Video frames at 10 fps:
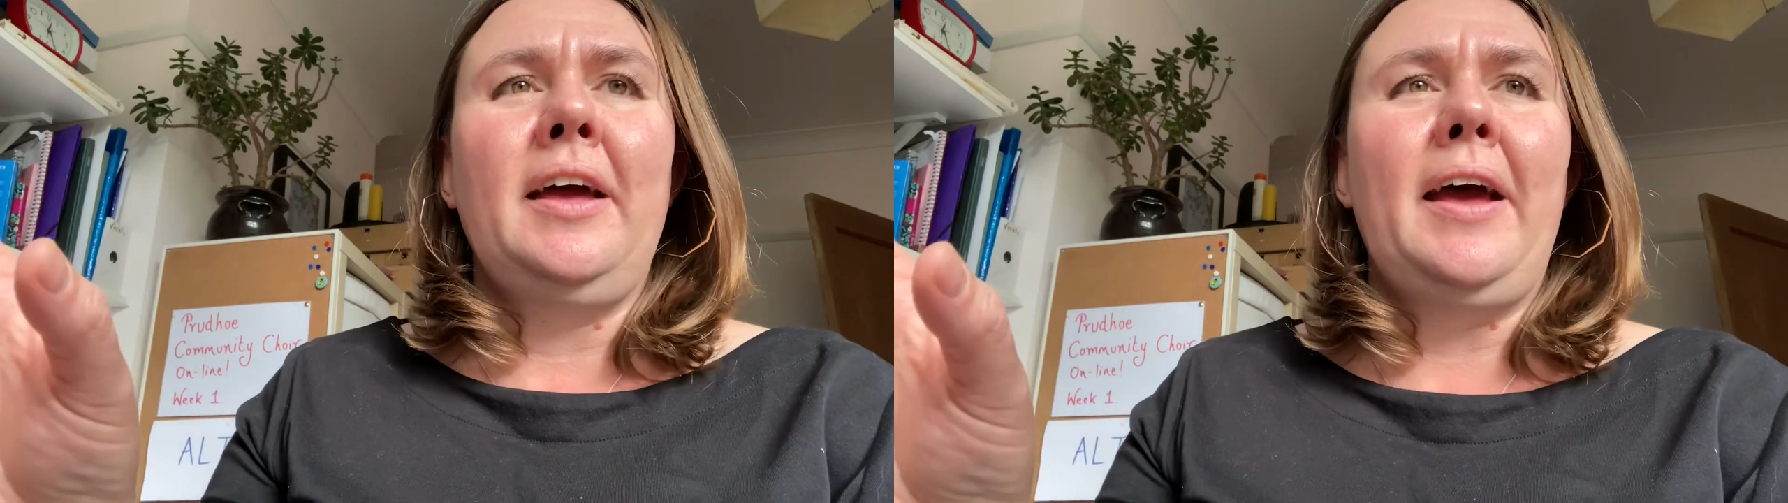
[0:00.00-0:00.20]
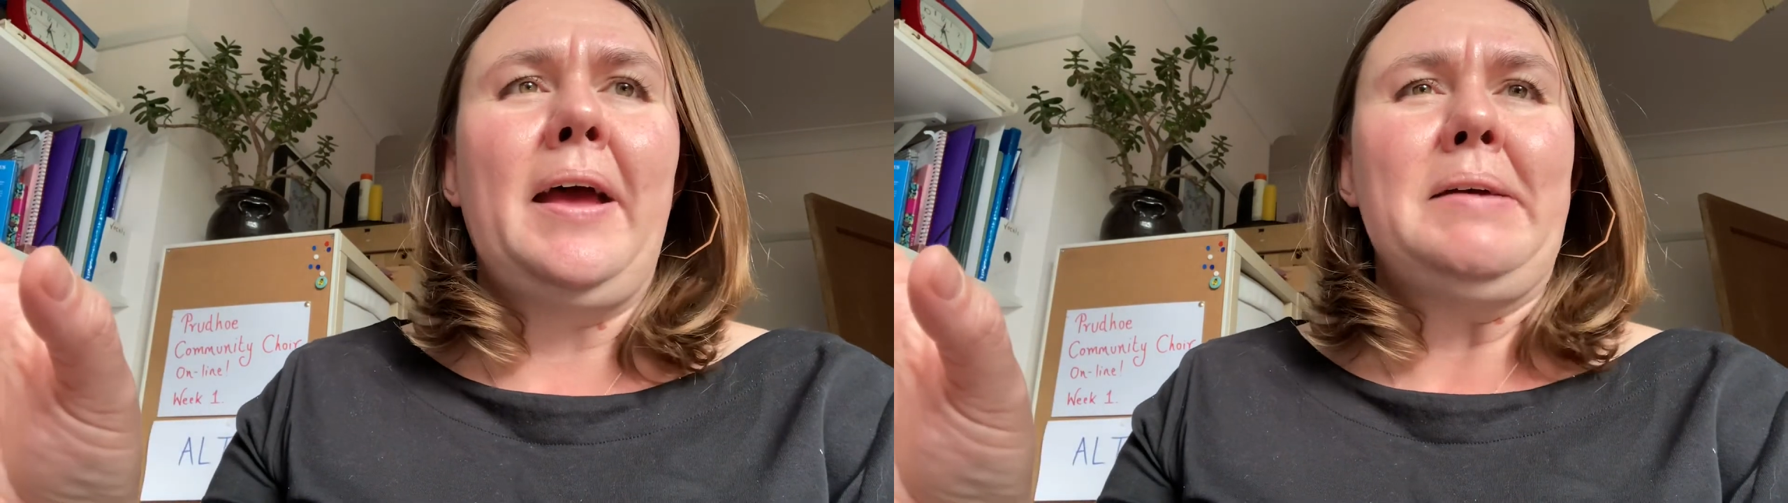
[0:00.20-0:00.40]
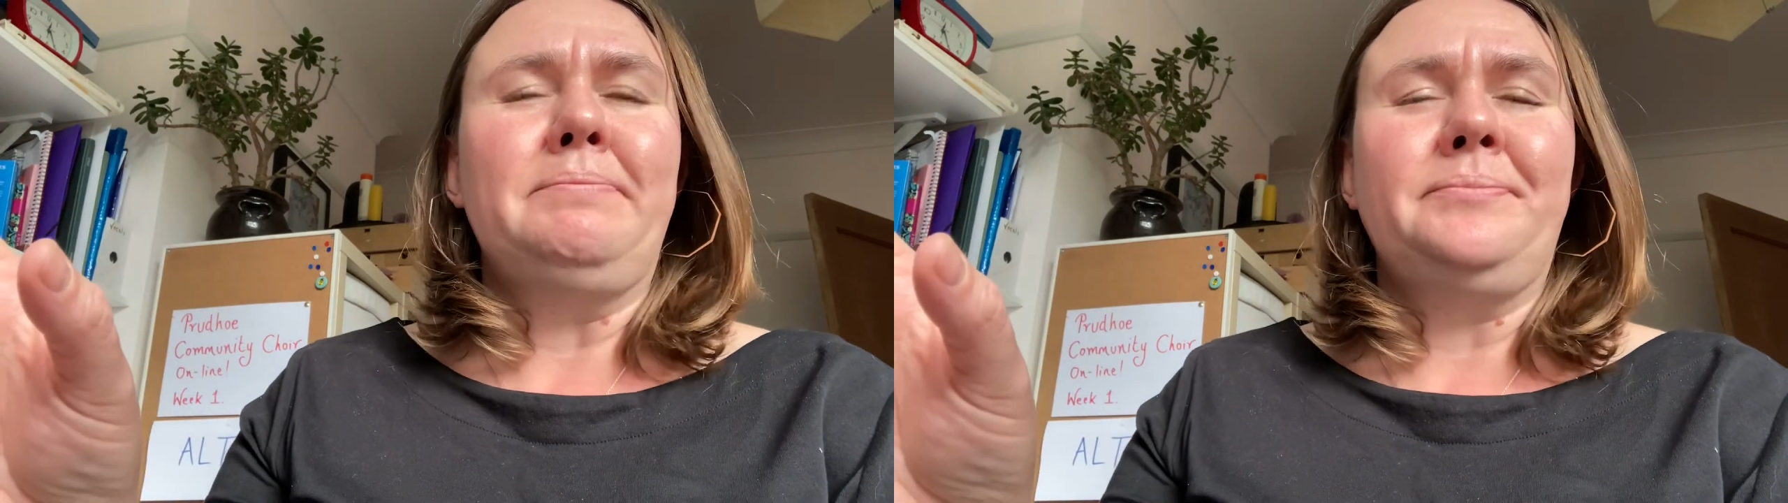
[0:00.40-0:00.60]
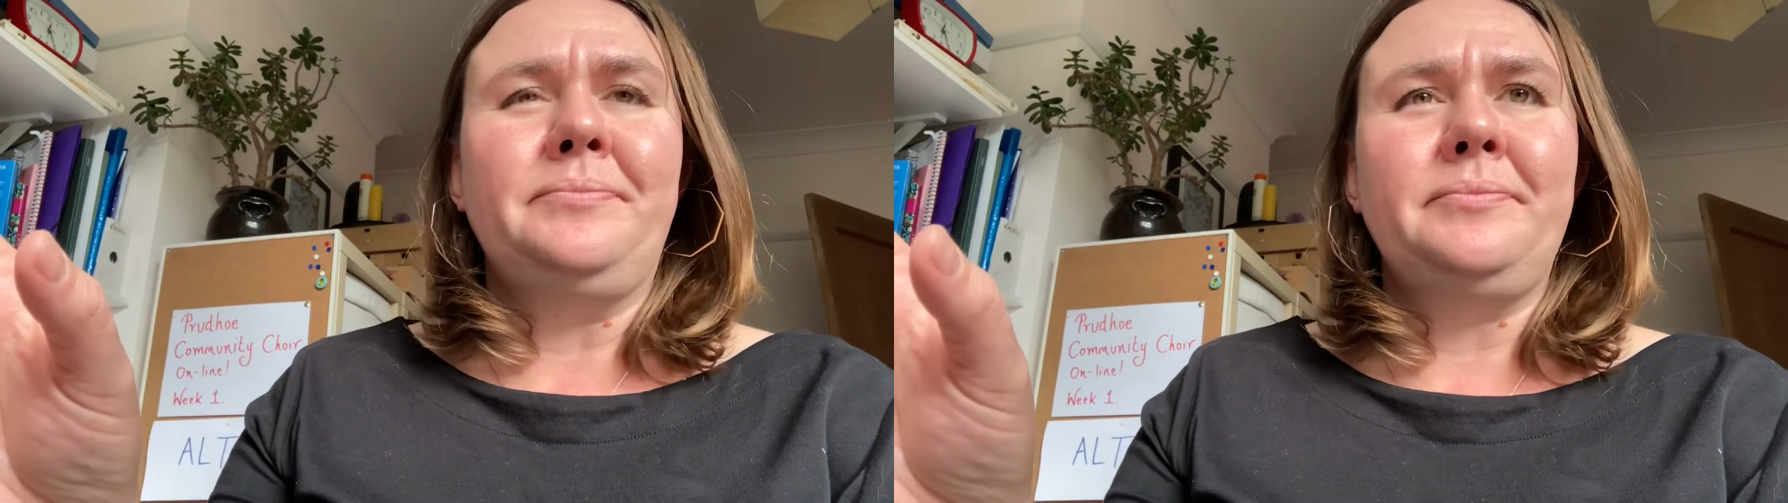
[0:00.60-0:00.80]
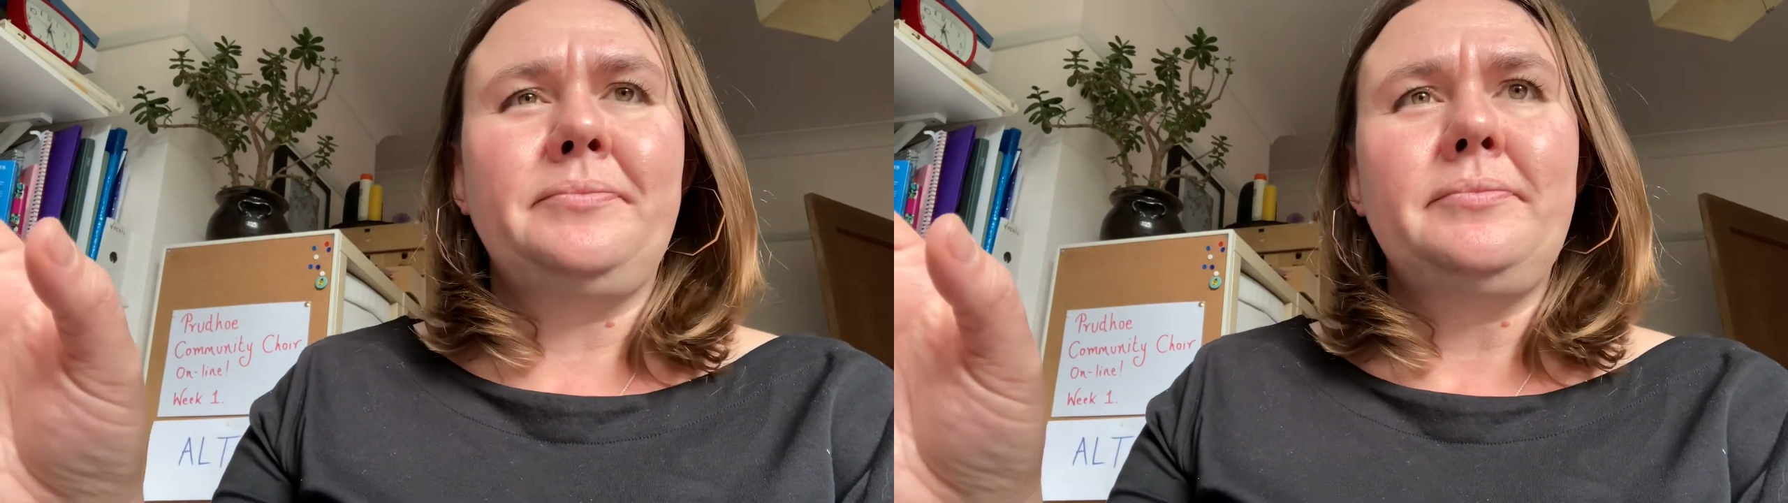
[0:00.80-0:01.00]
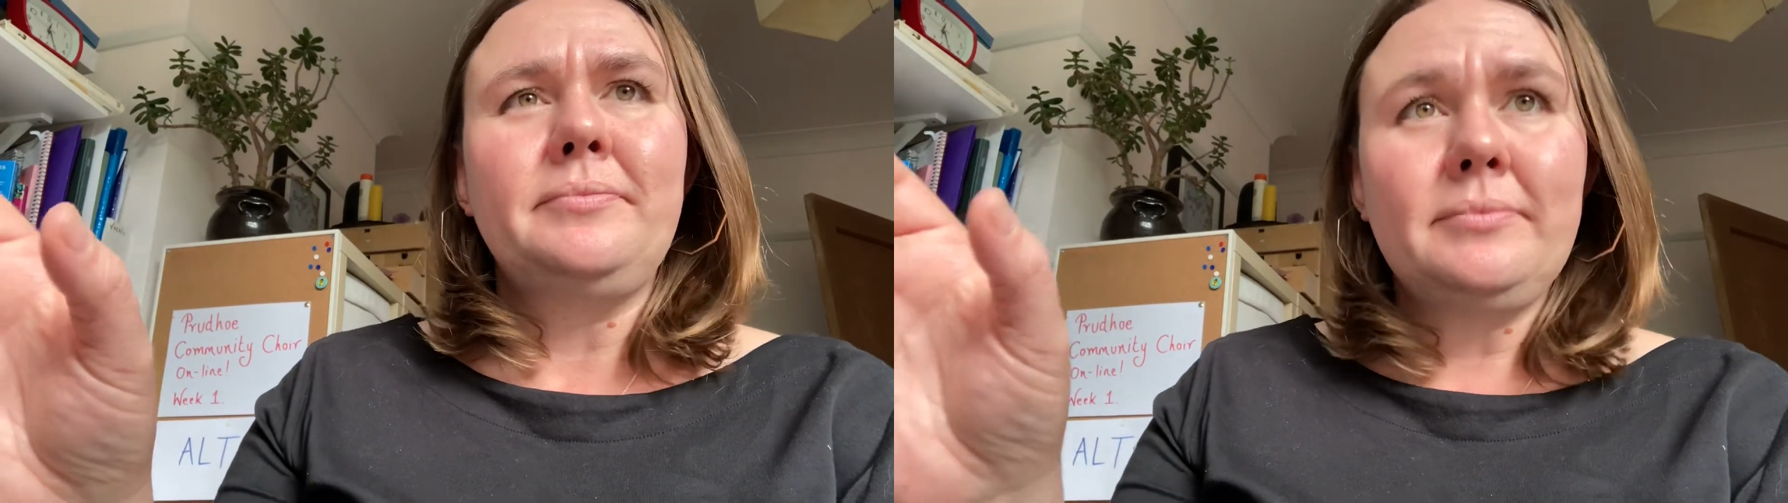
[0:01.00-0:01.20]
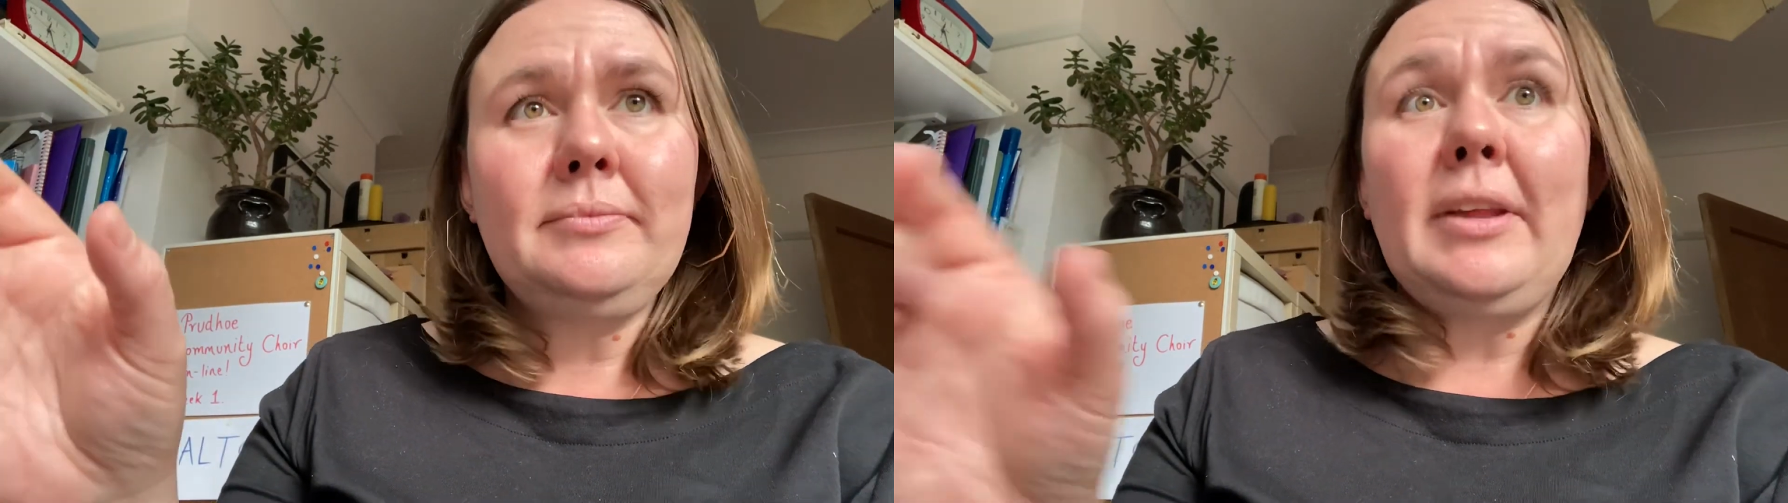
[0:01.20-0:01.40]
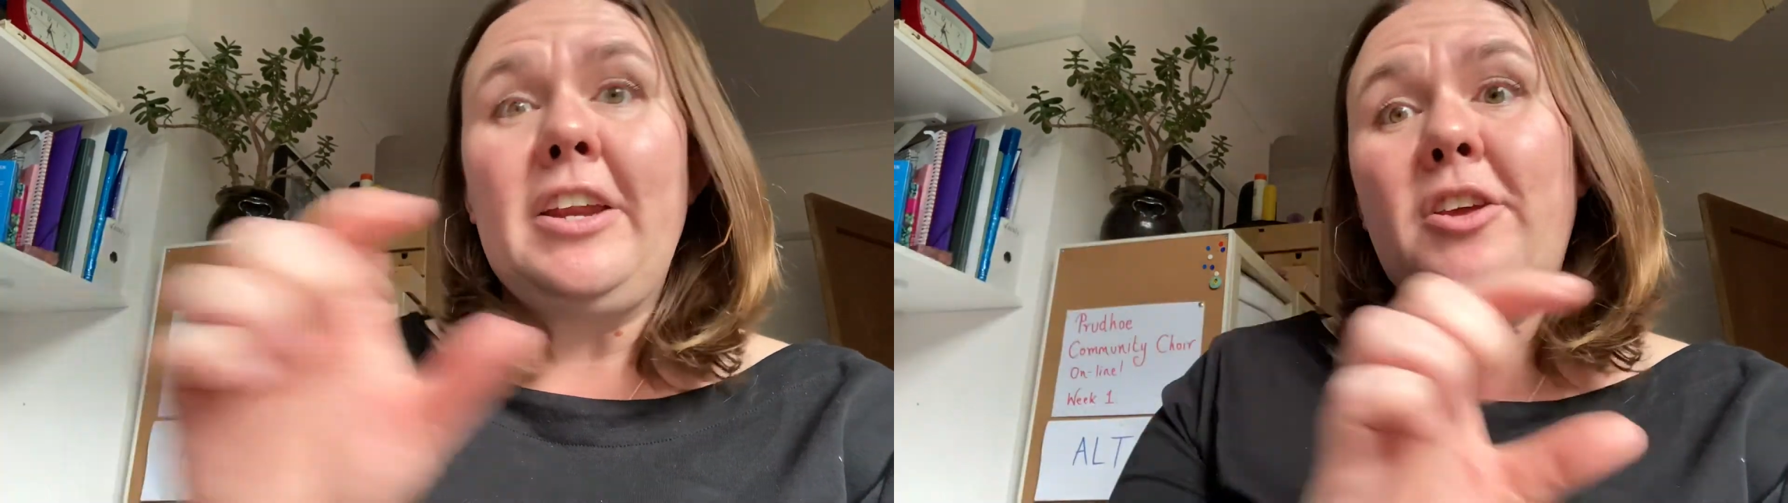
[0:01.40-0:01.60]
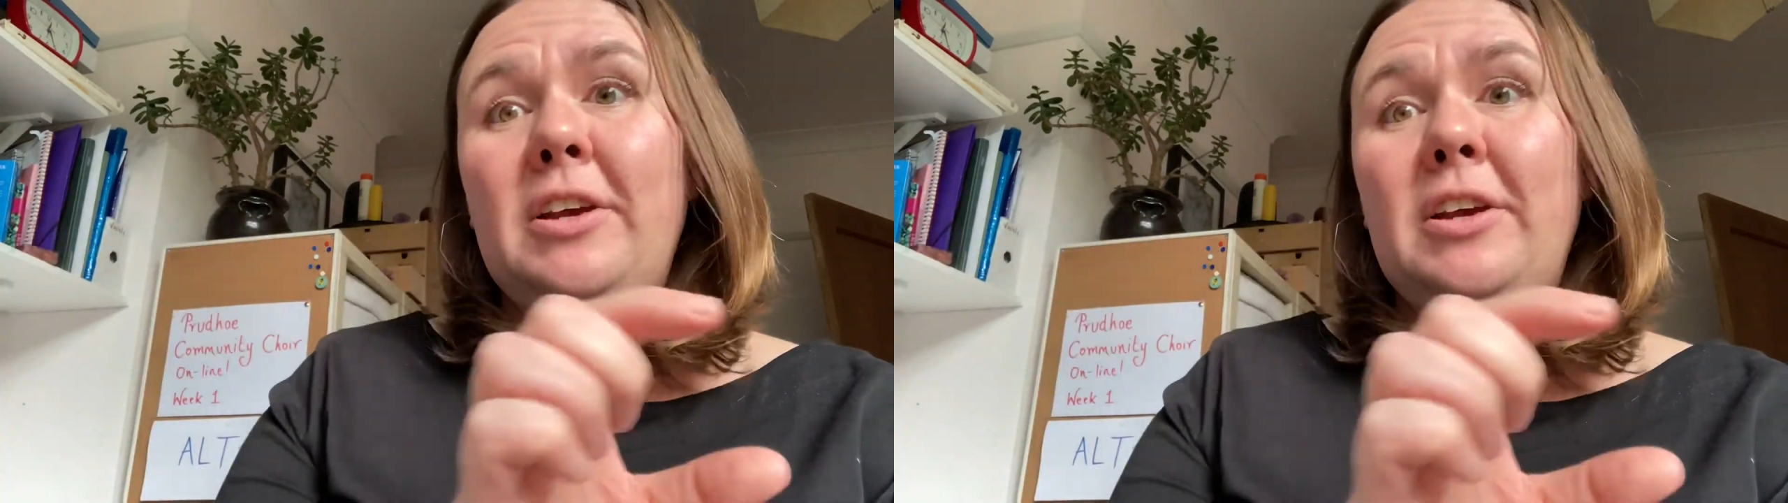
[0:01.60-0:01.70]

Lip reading: And you